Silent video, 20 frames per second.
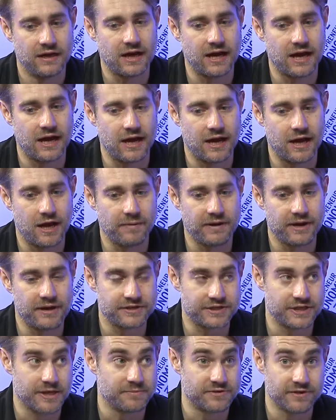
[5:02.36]

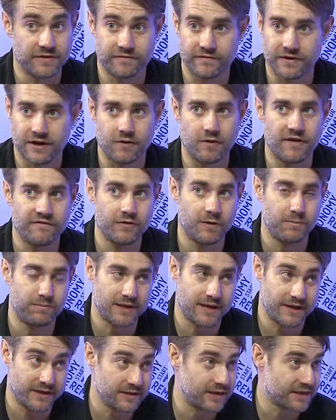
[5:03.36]
In terms of, if you're
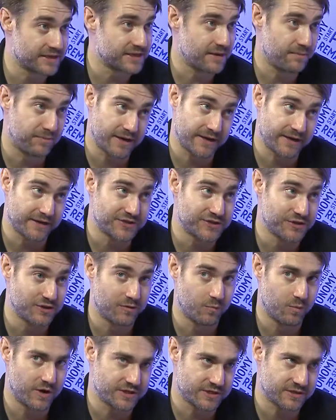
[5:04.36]
planning, like say, planning a
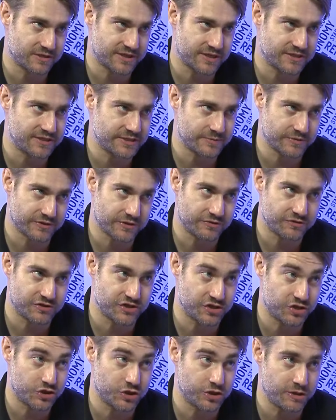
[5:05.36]
tour, which cities, which
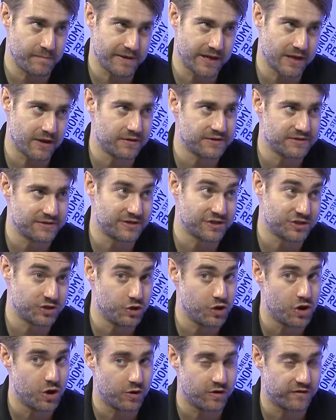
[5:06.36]
countries should you be going to because
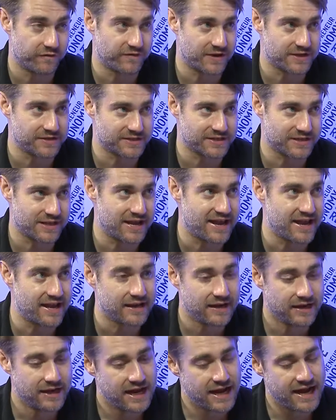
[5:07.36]
your fans are there.
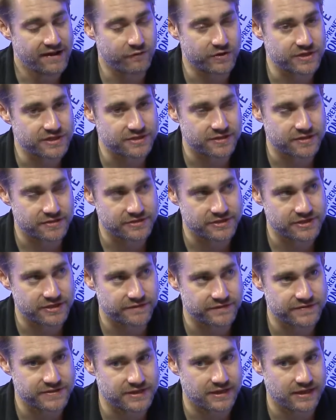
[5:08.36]
If we can start
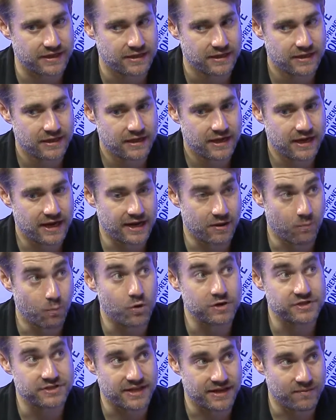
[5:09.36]
surfacing,
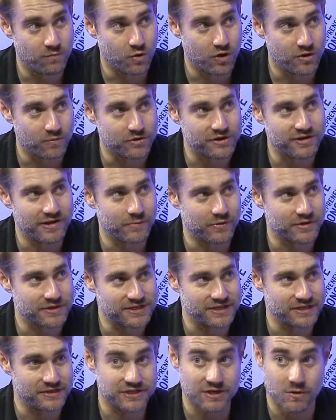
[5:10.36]
what do they want to
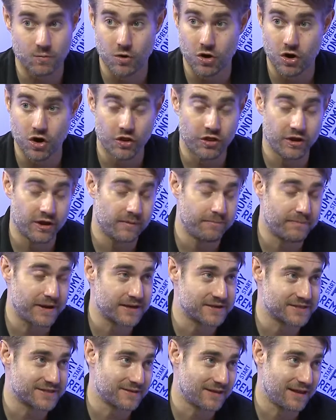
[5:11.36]
see you do, what other
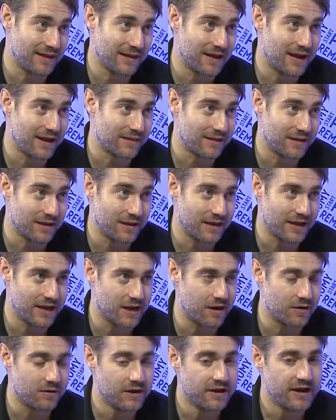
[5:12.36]
bands do they like,
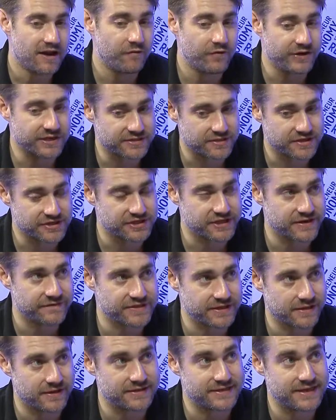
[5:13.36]
if we can start
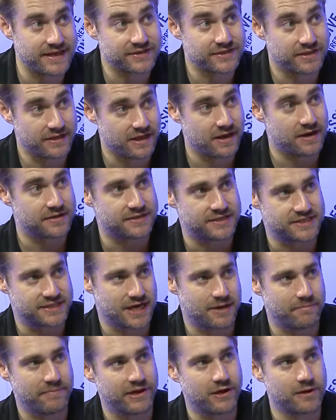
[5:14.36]
surfacing that data to the artist,
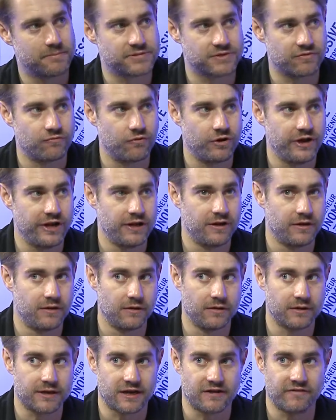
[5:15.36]
then it becomes a
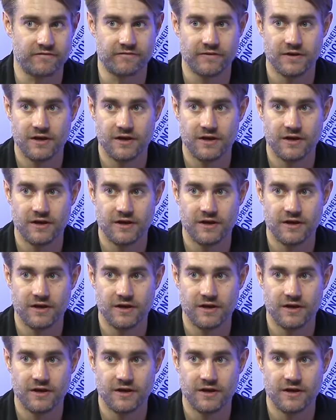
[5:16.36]
real kind of